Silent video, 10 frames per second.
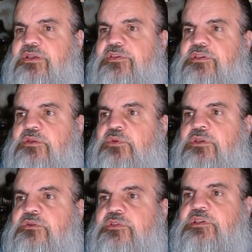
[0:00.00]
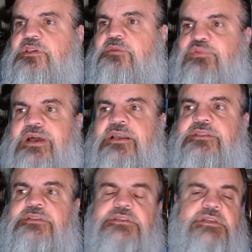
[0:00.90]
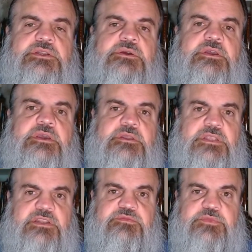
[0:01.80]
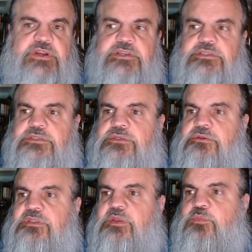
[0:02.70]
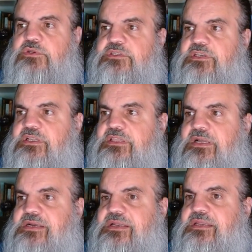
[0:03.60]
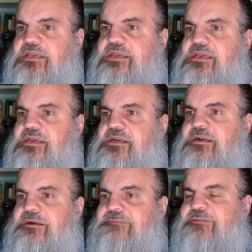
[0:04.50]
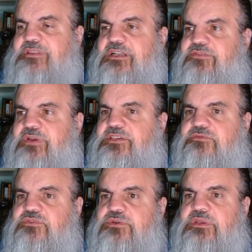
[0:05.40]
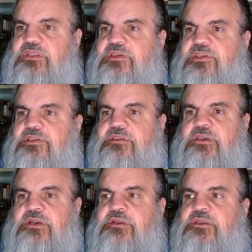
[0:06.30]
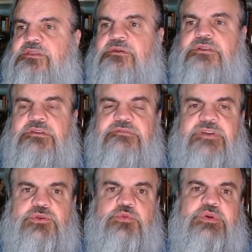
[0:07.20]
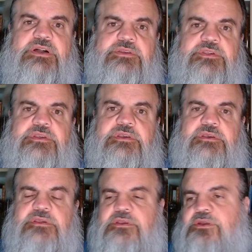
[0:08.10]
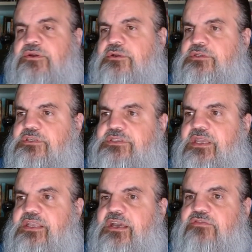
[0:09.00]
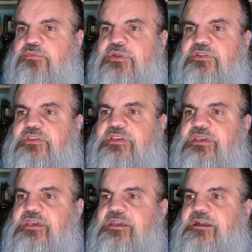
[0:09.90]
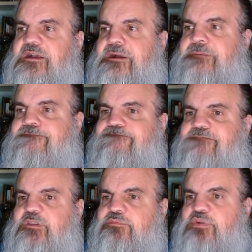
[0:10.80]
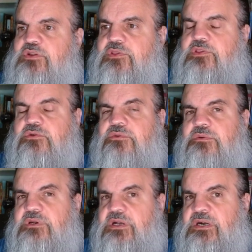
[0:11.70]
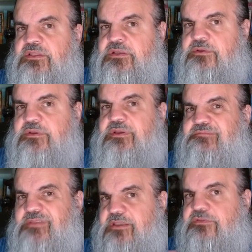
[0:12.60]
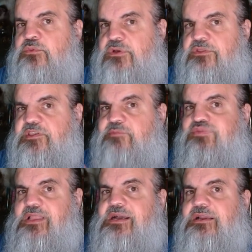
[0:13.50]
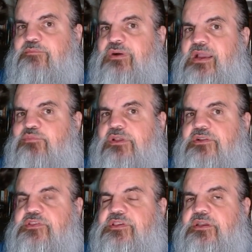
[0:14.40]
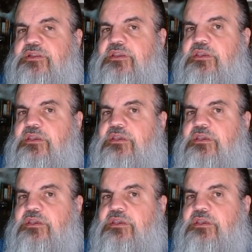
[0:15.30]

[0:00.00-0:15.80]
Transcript: policy, we could see black, Latino, Native American student numbers decline. Um, there are a lot of ways of doing this, uh, including federal policies, encouraging state governments, um, but also on the, if you will, the supply or pipeline side.